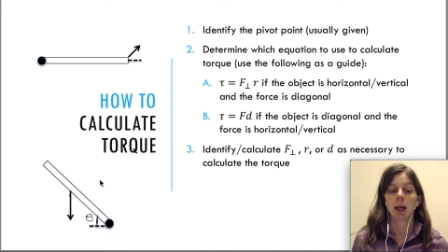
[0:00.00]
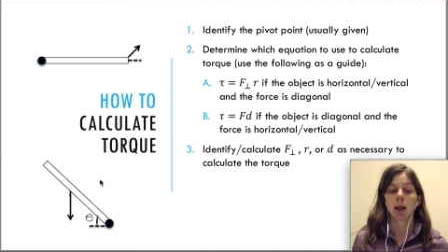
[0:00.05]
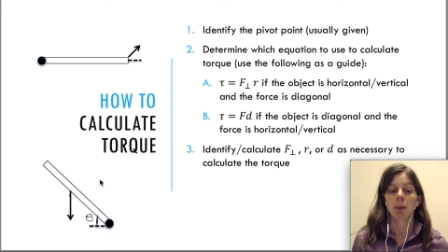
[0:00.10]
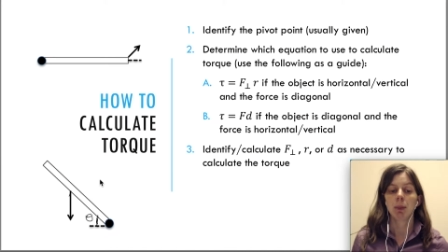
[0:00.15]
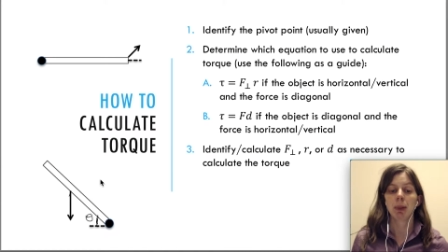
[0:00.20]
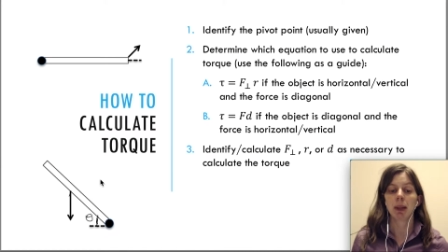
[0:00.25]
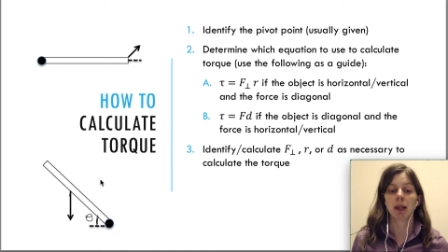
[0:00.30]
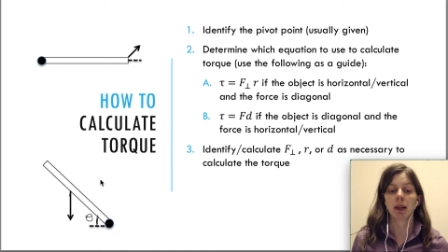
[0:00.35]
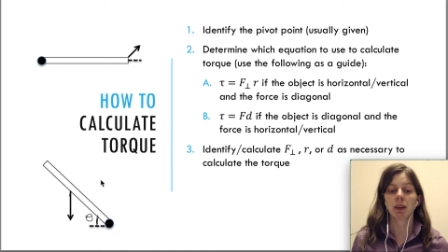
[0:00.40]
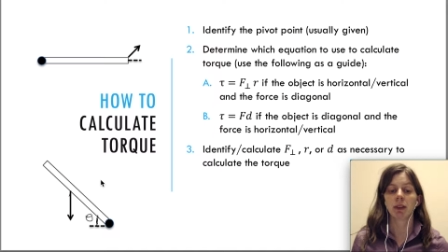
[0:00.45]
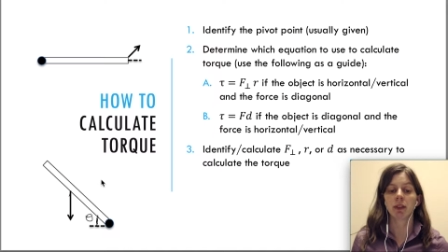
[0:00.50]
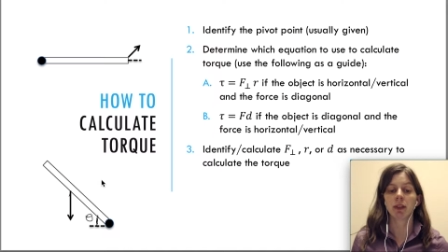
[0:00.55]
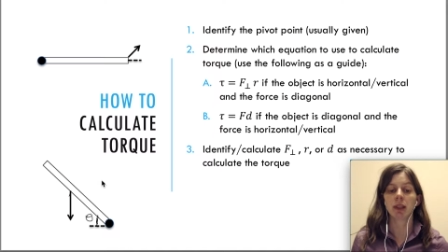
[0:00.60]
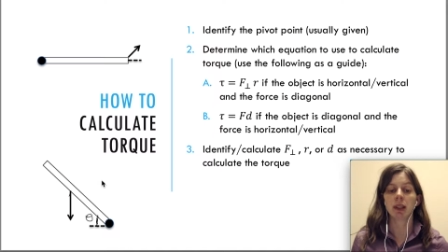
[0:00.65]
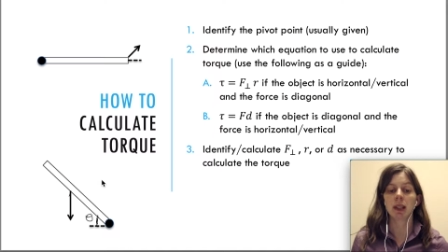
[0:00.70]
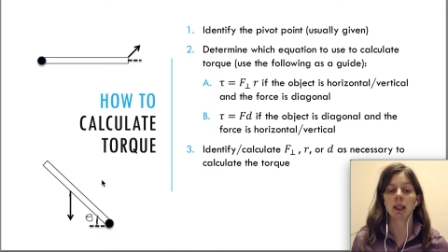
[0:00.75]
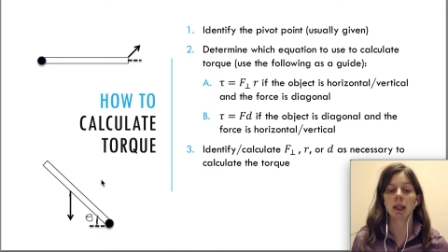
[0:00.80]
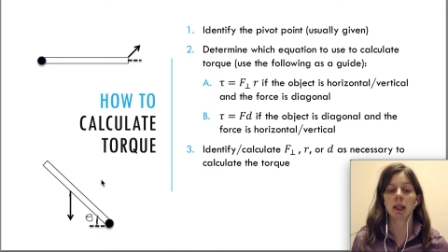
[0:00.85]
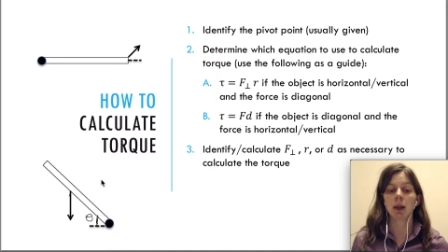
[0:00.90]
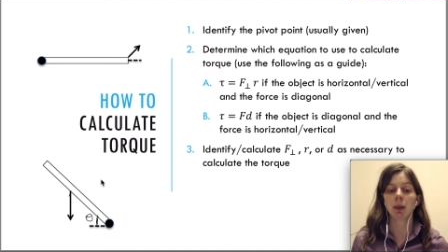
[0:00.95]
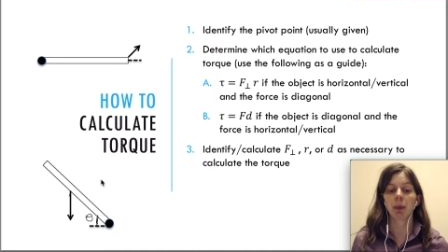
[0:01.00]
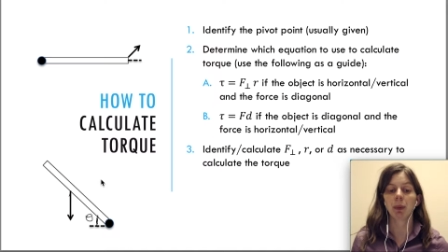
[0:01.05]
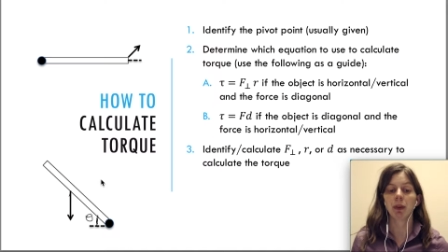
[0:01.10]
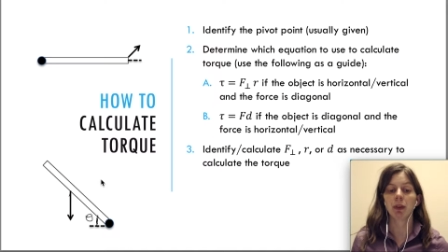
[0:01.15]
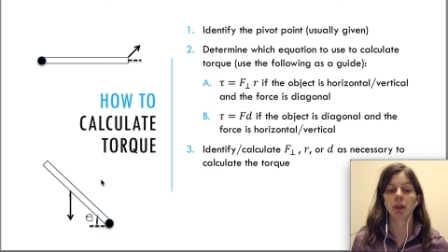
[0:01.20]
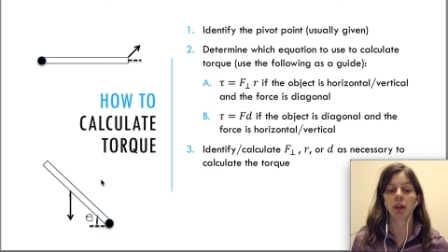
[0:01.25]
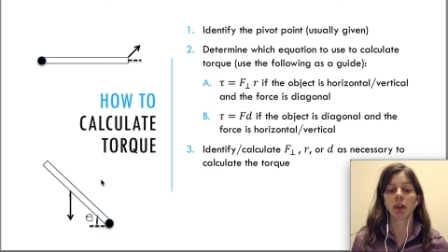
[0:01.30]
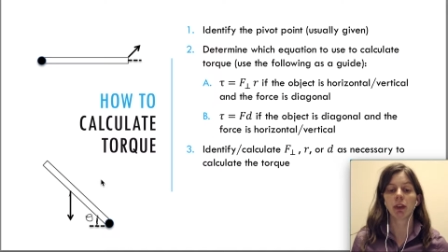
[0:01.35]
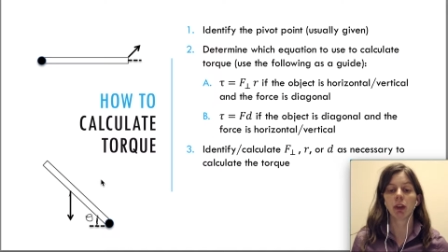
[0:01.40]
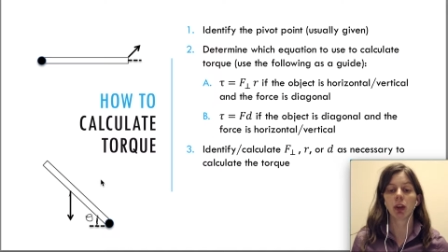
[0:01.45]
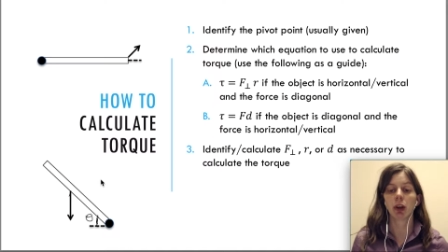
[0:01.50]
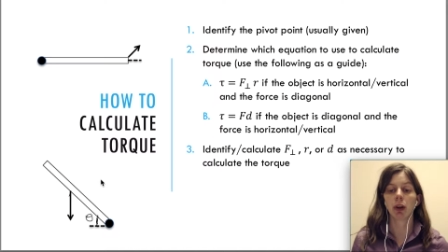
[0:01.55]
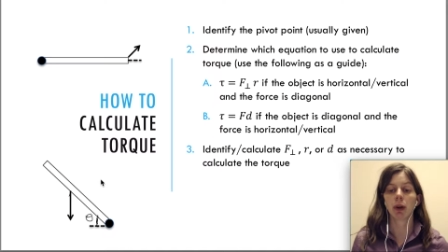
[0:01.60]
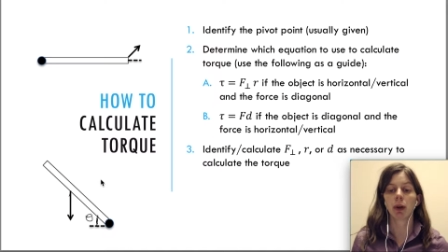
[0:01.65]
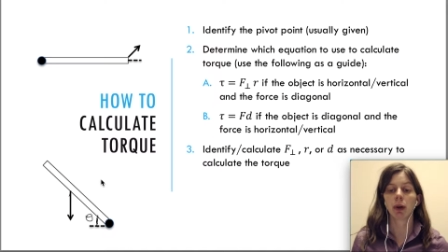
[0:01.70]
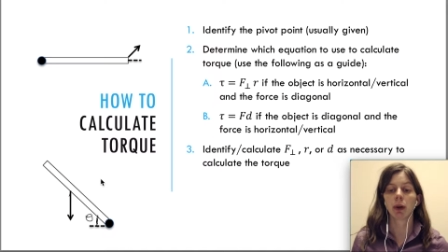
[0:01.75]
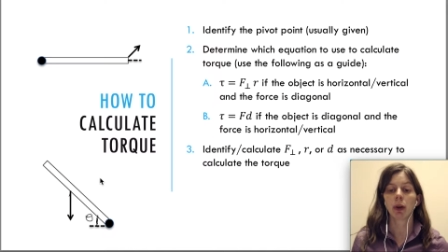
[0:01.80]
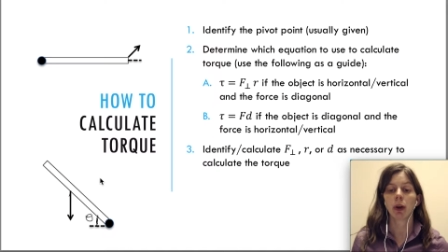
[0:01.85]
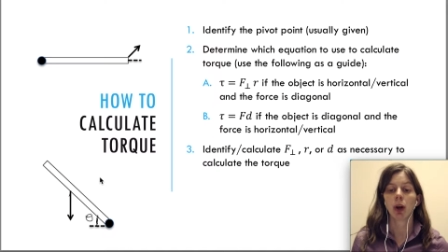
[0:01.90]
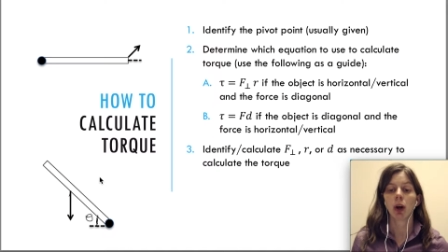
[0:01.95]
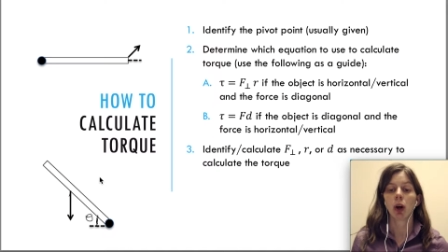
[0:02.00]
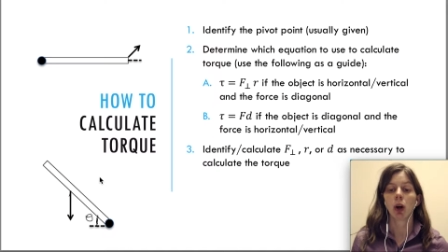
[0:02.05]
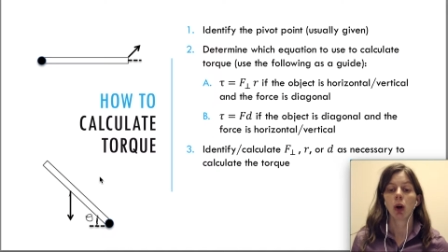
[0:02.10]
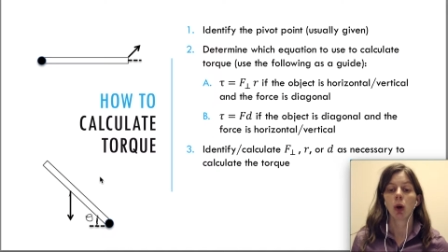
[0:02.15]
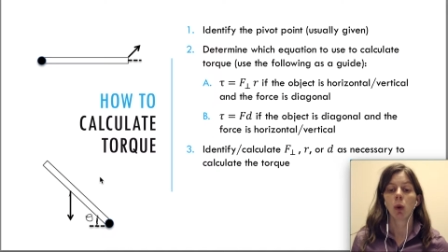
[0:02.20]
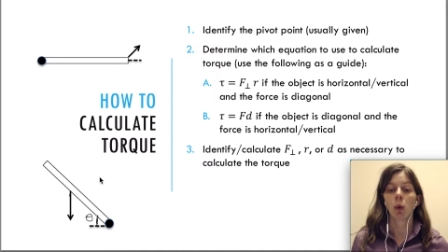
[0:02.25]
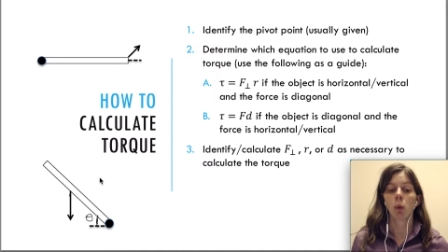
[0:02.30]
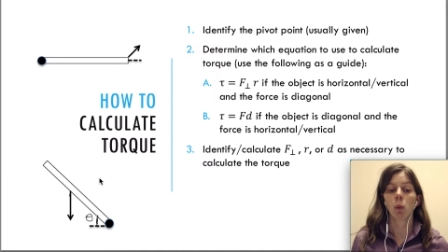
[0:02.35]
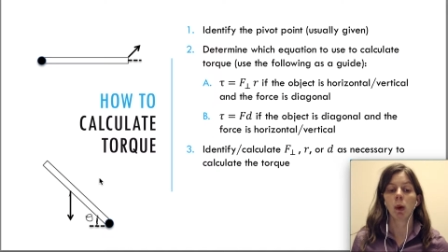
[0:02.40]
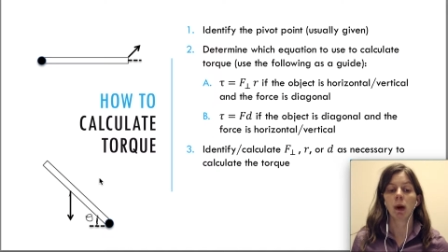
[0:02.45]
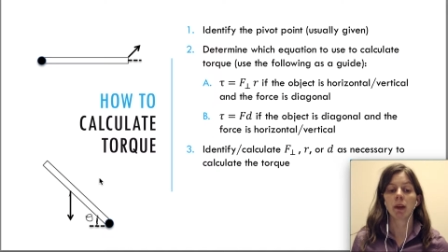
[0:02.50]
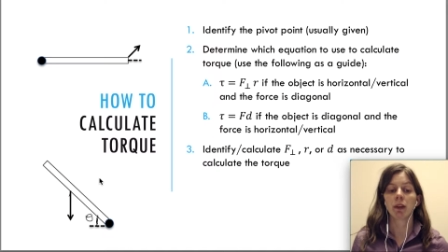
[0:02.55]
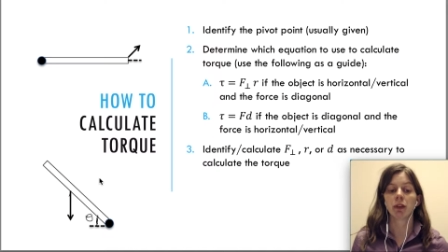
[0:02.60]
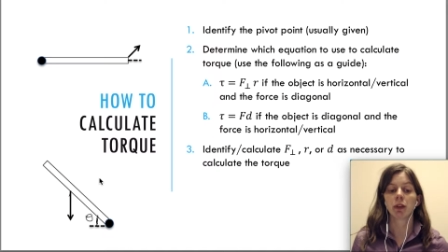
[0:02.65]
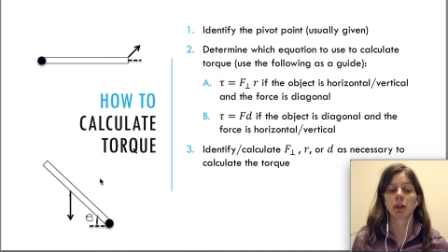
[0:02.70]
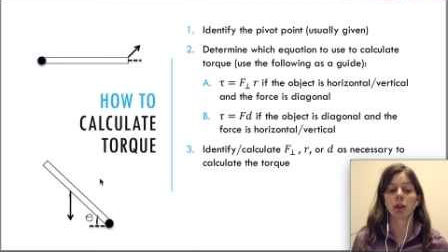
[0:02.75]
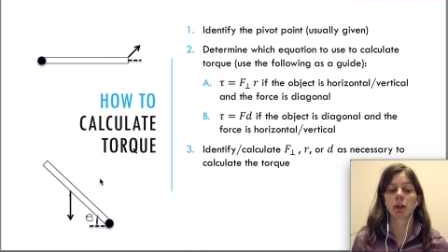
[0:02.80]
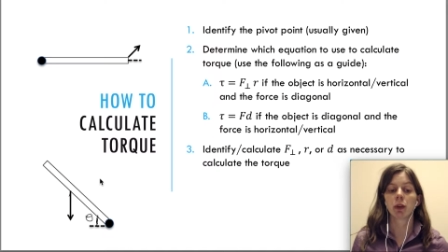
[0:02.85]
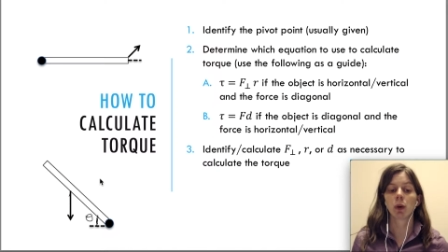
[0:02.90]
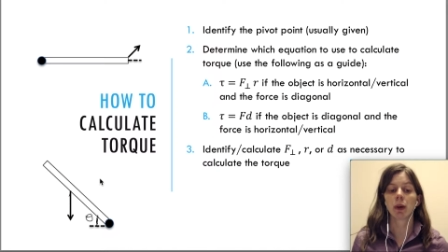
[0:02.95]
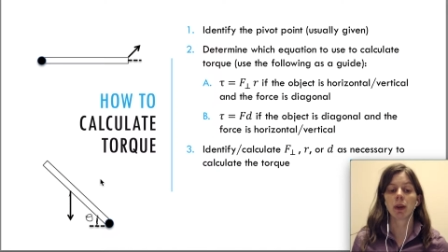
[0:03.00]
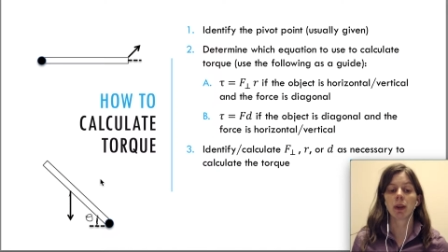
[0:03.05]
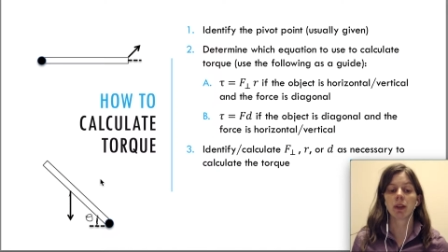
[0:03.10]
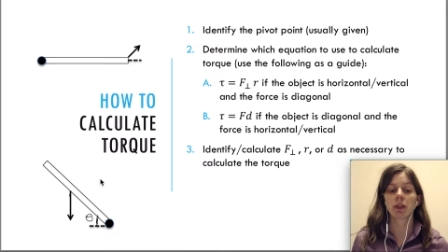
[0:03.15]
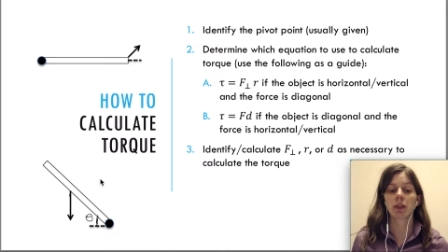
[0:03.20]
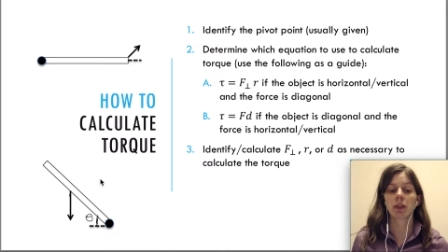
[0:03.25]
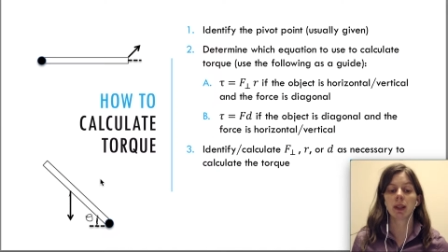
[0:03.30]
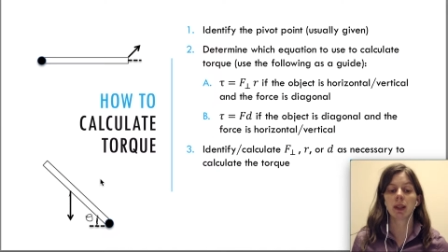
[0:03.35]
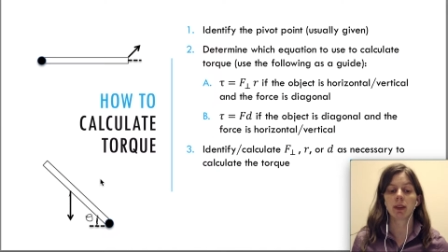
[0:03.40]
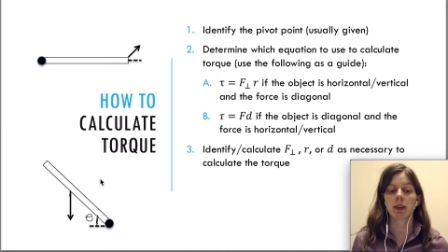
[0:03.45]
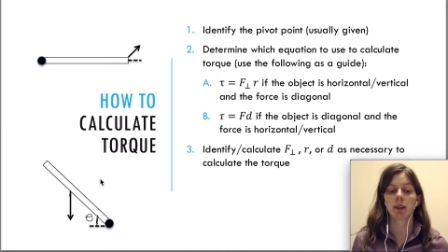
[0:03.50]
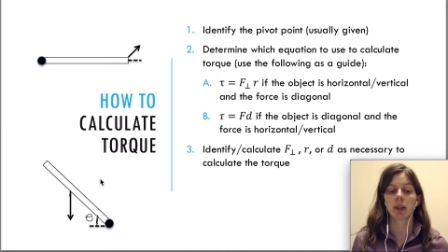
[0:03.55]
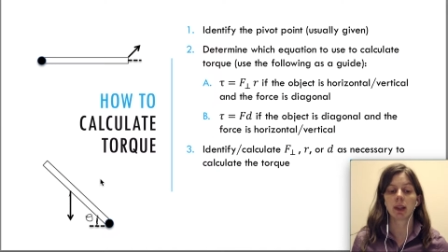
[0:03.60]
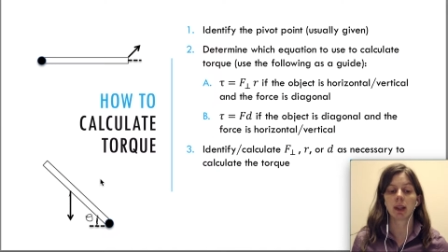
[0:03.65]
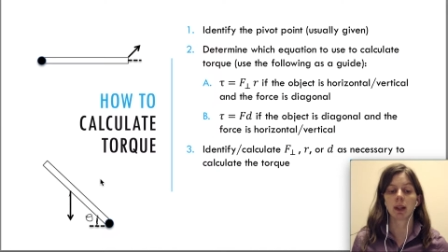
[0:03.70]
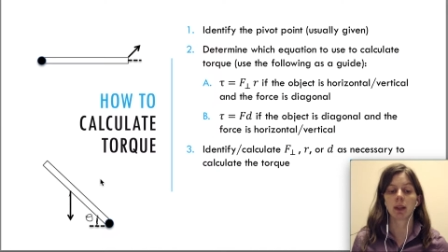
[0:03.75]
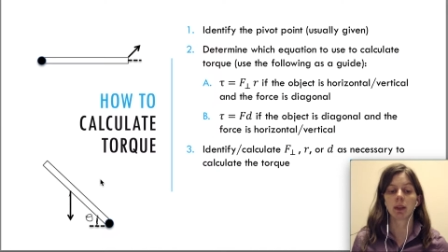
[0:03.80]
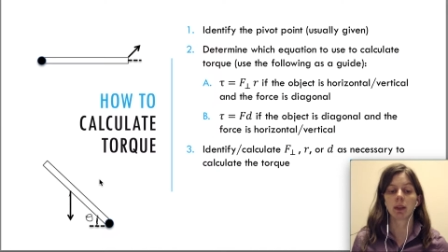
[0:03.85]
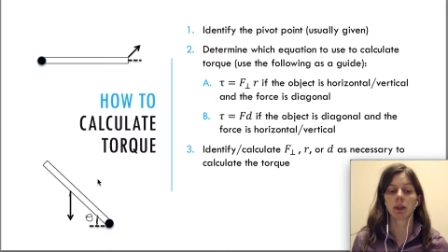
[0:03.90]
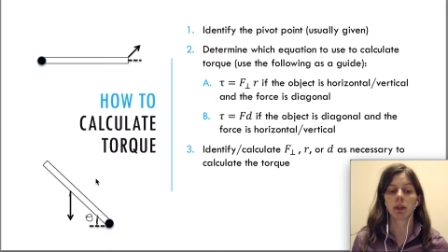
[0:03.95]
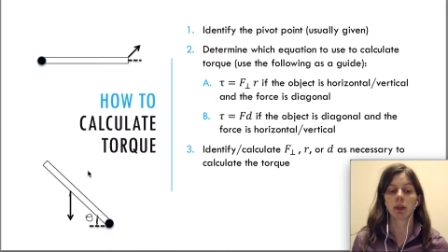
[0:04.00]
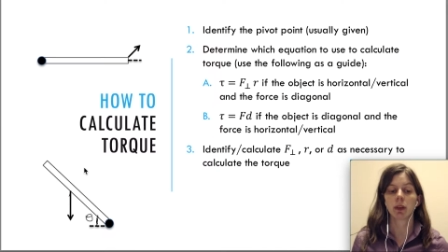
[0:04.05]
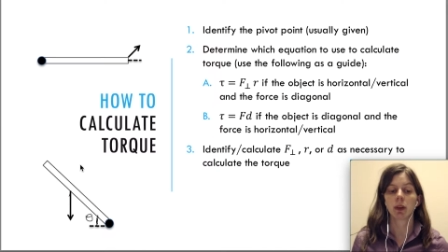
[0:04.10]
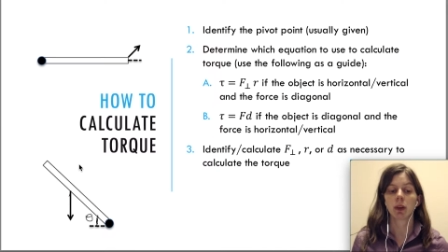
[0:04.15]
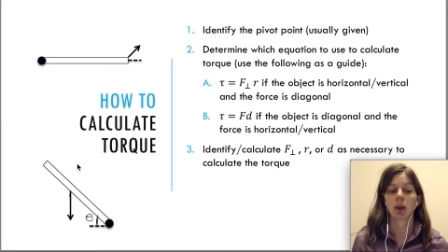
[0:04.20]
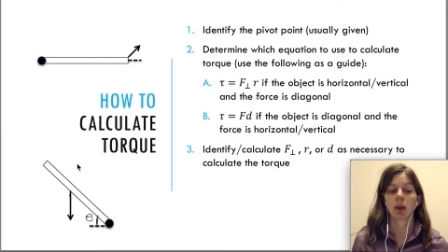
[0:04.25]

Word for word: because D, we just learned, was the shortest distance